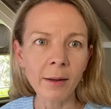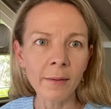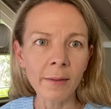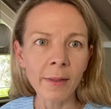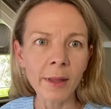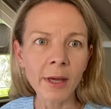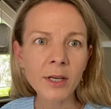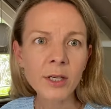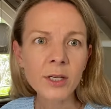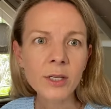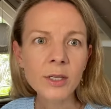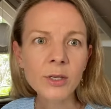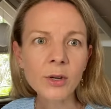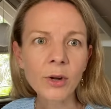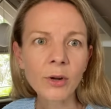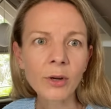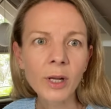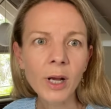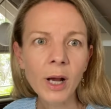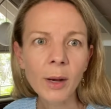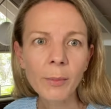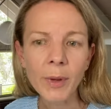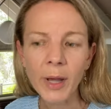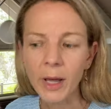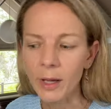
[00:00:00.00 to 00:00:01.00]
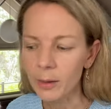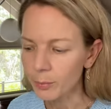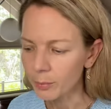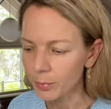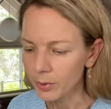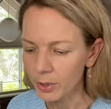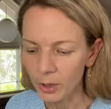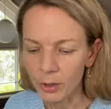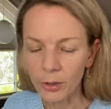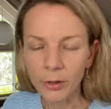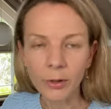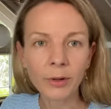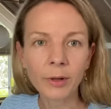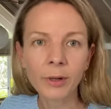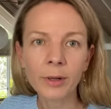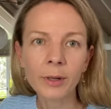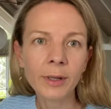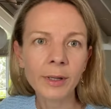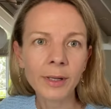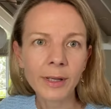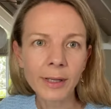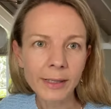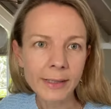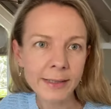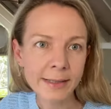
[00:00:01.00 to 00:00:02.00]
they just don't come out, you know,
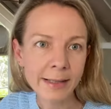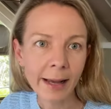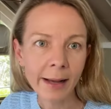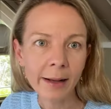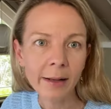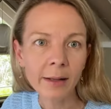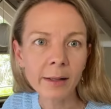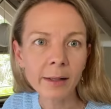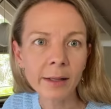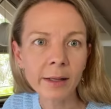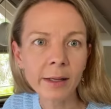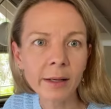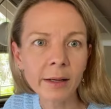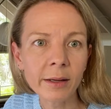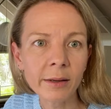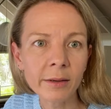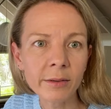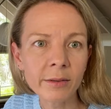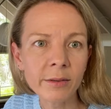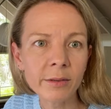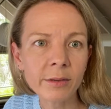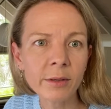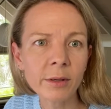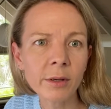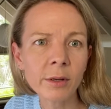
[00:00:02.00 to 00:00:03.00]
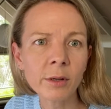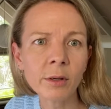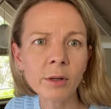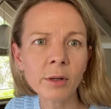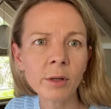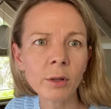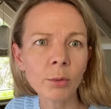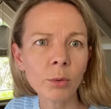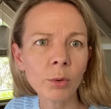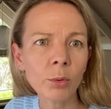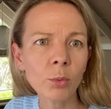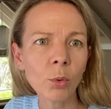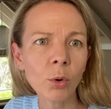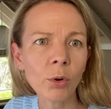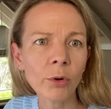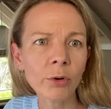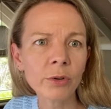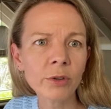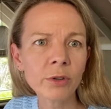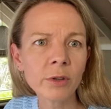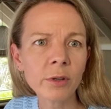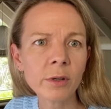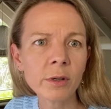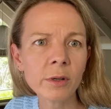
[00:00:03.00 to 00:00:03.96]
exactly as you would want.